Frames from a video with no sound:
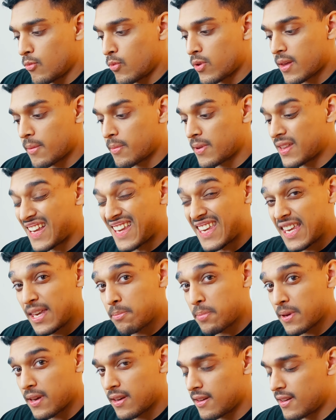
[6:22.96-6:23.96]
Whether I'm going to
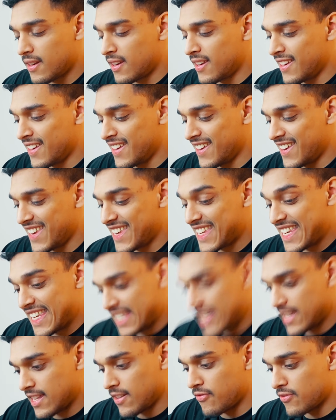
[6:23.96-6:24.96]
keep it,
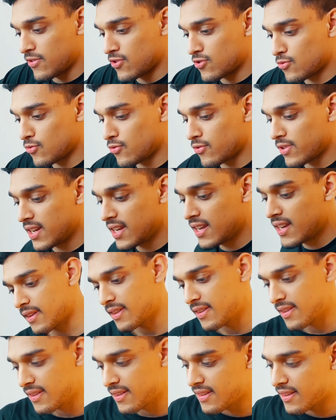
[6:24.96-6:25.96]
a different story.
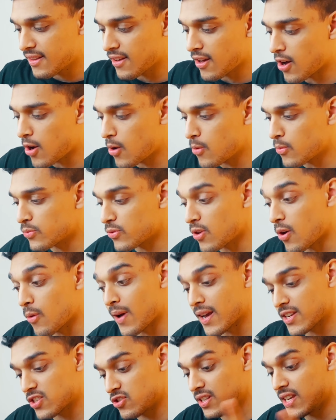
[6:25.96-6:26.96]
Oh no,
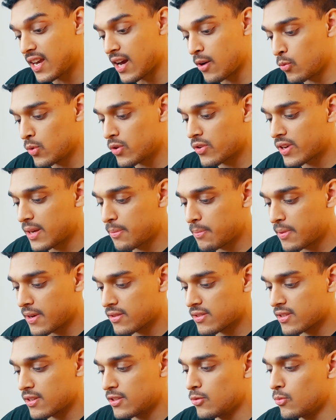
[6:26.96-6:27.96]
actually I will keep it. I'll
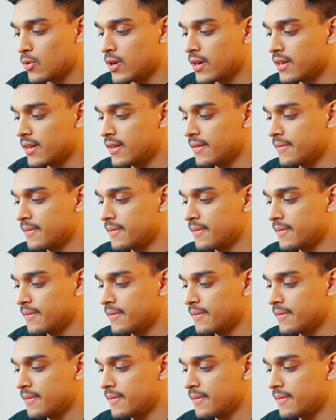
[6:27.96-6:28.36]
tell you why.